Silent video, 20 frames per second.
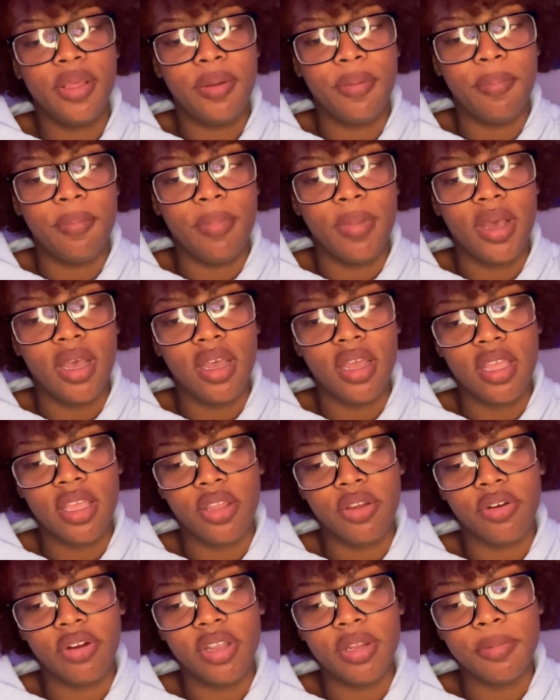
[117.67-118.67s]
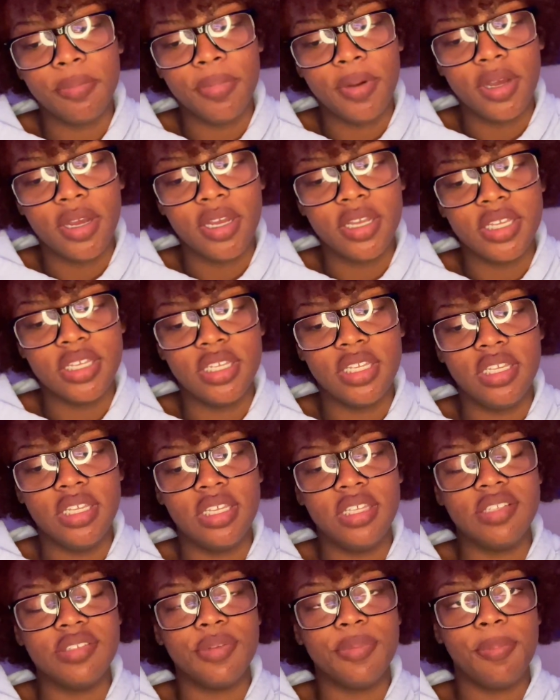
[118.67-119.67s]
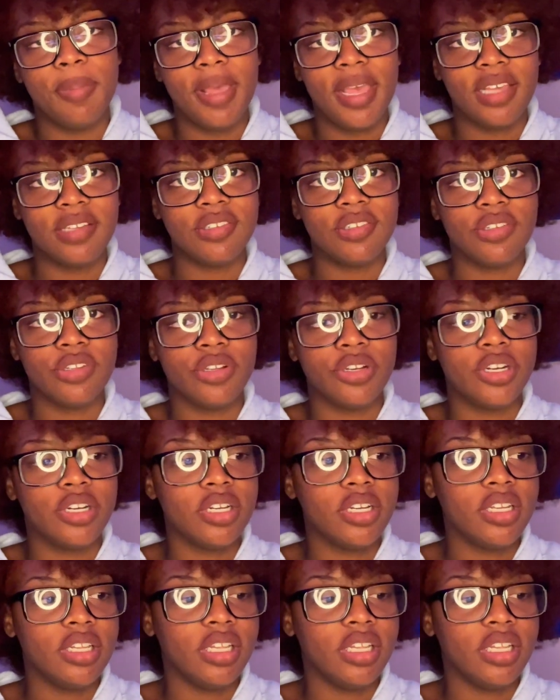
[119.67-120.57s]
My grandpa, he is a pastor,